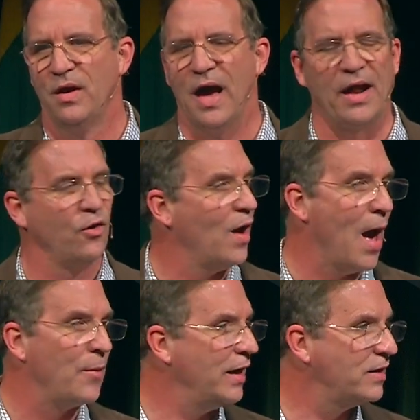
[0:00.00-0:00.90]
I don't know
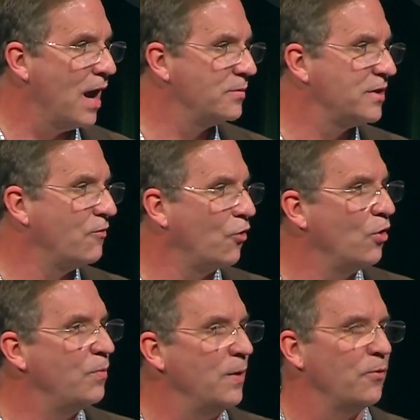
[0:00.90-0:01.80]
how many times I've
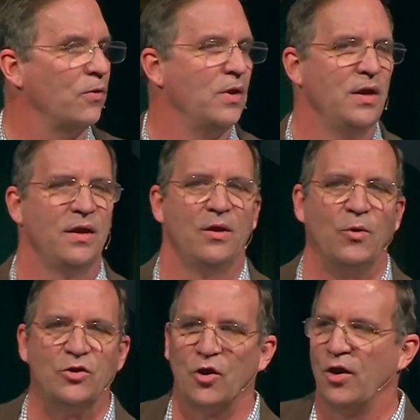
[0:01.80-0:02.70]
heard people
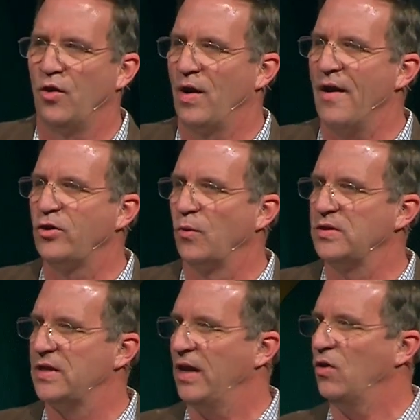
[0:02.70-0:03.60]
returning or
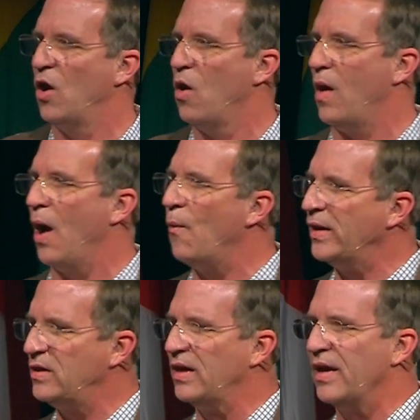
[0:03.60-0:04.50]
afterwards say, you know, I
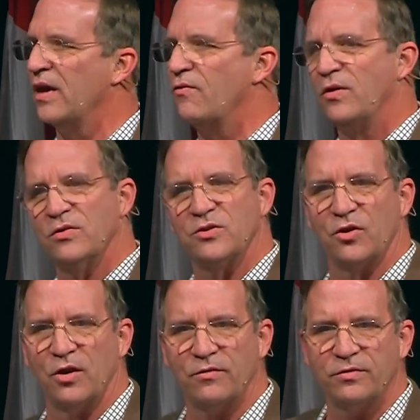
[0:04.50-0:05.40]
went to give and to
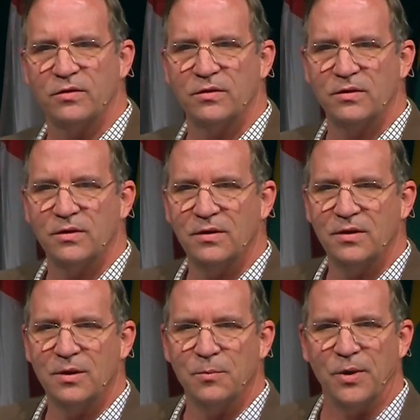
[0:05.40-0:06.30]
serve,
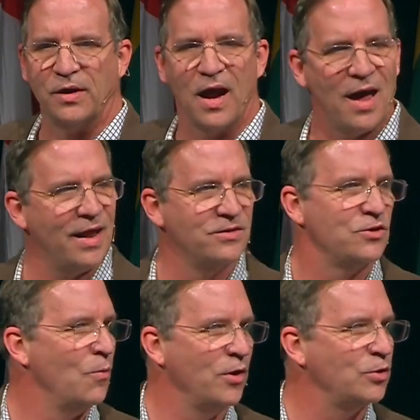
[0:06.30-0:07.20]
but God had
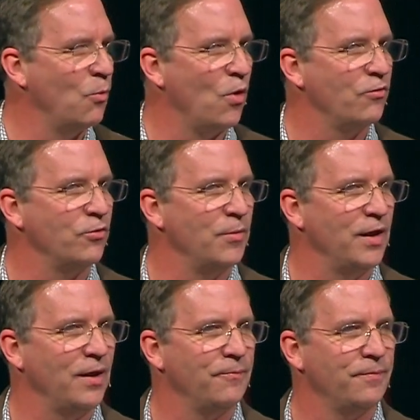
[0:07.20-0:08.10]
so much more for me.